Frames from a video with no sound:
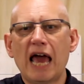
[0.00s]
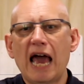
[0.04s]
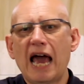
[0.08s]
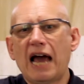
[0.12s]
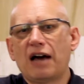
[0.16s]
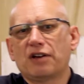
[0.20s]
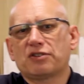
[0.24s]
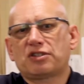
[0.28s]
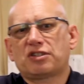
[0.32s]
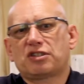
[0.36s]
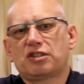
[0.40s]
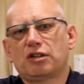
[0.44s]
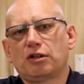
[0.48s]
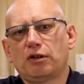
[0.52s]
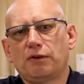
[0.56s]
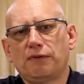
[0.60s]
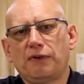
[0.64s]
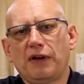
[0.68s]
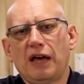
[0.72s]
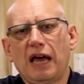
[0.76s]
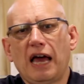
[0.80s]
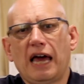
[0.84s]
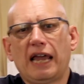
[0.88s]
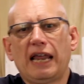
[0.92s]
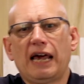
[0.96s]
Our
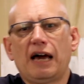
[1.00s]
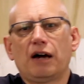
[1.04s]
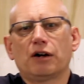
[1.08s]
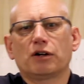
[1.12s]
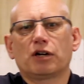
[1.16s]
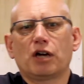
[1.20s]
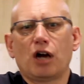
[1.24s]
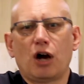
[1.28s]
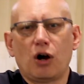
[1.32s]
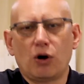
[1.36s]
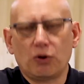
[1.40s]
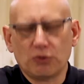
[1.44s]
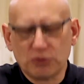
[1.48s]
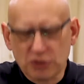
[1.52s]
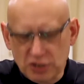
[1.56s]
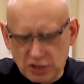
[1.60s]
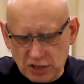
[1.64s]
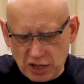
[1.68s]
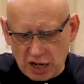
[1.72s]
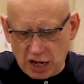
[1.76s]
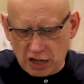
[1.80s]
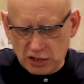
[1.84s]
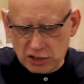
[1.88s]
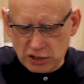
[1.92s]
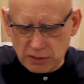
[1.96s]
silver and our gold
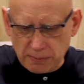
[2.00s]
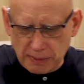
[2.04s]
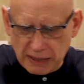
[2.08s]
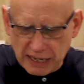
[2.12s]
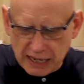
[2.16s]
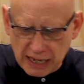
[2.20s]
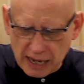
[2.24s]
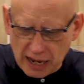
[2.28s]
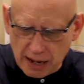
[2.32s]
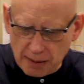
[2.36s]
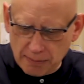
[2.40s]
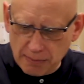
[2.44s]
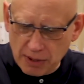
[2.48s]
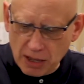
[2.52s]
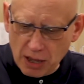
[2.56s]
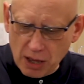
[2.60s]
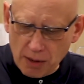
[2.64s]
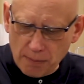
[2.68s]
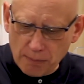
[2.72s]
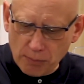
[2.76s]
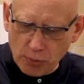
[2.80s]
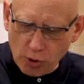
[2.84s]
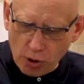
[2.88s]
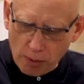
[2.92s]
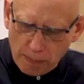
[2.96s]
start to become
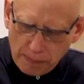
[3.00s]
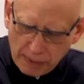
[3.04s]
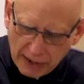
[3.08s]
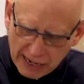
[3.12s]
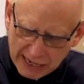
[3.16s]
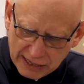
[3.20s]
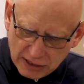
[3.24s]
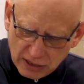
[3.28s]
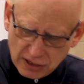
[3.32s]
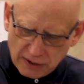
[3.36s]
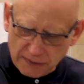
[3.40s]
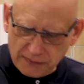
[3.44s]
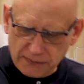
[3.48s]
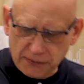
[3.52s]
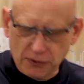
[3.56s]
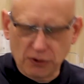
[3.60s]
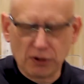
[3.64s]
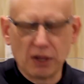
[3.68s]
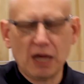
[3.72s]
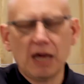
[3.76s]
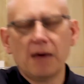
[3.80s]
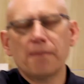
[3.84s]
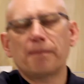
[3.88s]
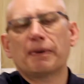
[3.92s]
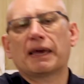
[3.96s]
more
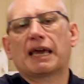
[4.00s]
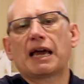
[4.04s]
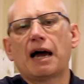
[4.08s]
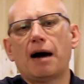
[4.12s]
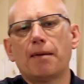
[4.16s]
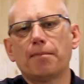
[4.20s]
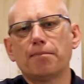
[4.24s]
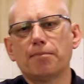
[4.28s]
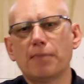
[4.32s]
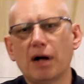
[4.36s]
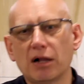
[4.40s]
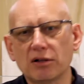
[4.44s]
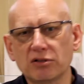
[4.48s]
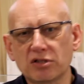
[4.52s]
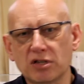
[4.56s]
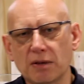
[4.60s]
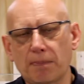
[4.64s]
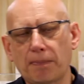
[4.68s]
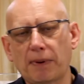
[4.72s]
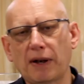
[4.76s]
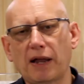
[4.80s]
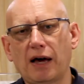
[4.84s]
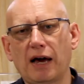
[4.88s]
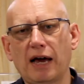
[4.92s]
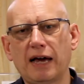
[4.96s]
plentiful, become
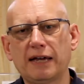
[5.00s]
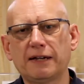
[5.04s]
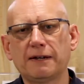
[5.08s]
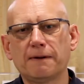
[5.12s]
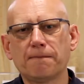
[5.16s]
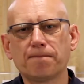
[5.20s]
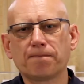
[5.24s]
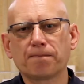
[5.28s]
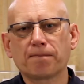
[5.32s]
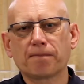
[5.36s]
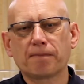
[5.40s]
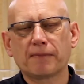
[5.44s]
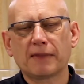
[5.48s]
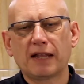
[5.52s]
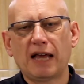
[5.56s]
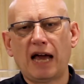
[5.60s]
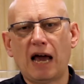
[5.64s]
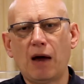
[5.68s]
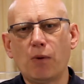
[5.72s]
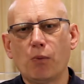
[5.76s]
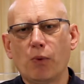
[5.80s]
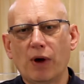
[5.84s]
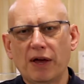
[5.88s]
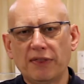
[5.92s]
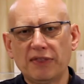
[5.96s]
multiplied.
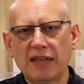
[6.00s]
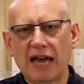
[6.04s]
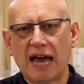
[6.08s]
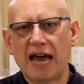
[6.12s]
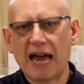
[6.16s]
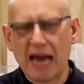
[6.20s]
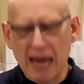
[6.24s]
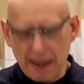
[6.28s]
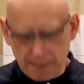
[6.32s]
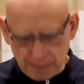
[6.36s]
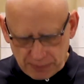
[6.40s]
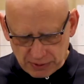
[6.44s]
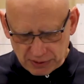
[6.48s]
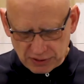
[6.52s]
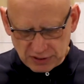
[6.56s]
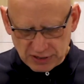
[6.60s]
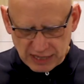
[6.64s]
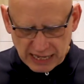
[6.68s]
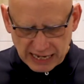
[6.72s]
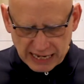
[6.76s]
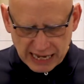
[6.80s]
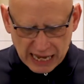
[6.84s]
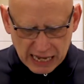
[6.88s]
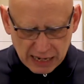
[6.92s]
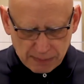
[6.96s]
And when that happens,
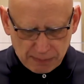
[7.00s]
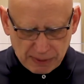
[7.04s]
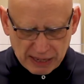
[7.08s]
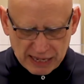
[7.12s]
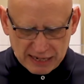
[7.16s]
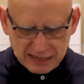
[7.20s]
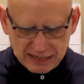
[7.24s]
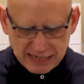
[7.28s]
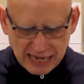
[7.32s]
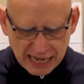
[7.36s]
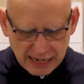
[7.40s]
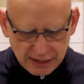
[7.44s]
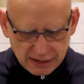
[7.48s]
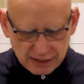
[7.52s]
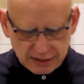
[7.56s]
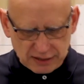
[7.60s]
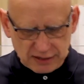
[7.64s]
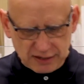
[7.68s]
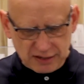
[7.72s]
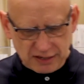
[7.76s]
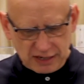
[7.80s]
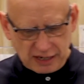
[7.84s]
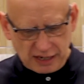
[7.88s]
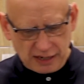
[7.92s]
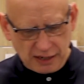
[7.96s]
there can be a
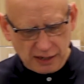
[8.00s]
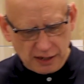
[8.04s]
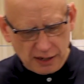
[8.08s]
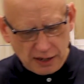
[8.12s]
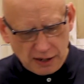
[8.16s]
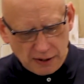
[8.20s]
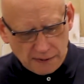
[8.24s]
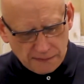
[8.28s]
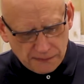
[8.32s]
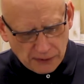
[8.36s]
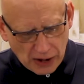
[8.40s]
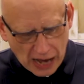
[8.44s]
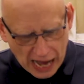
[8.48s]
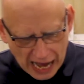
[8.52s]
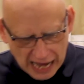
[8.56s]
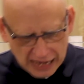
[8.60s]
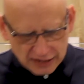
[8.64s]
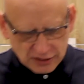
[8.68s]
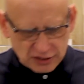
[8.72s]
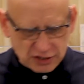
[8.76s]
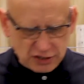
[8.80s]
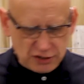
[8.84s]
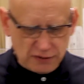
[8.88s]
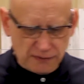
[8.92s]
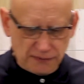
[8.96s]
tendency for
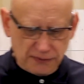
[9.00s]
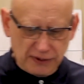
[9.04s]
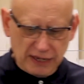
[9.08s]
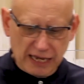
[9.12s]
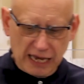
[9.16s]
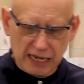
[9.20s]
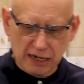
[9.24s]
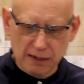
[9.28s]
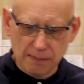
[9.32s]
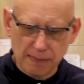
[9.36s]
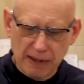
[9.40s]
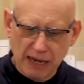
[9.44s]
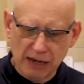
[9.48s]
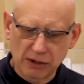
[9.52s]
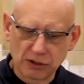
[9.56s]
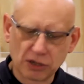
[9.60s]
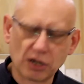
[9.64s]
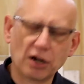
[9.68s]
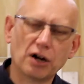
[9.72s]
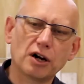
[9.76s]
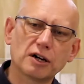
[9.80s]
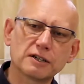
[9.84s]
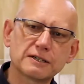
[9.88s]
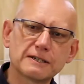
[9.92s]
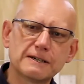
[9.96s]
us to forget about
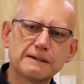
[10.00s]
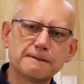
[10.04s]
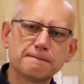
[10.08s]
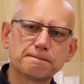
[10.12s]
God.